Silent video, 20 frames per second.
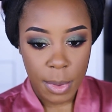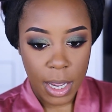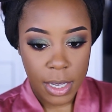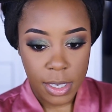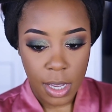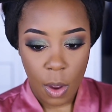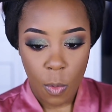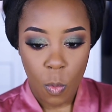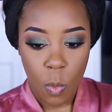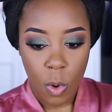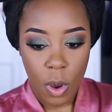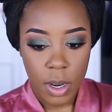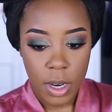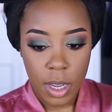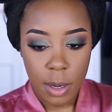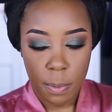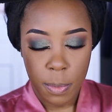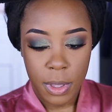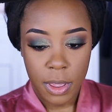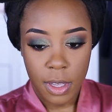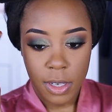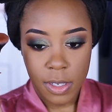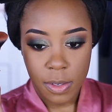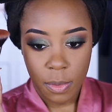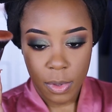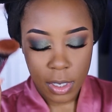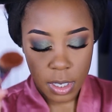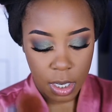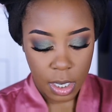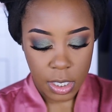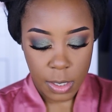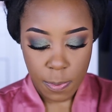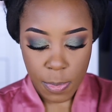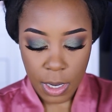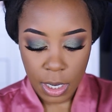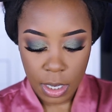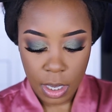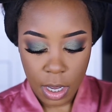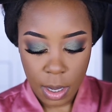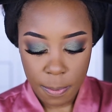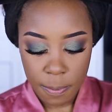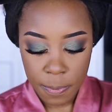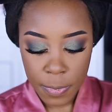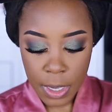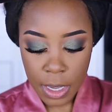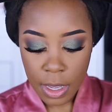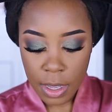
as I wanted, but this one does pick up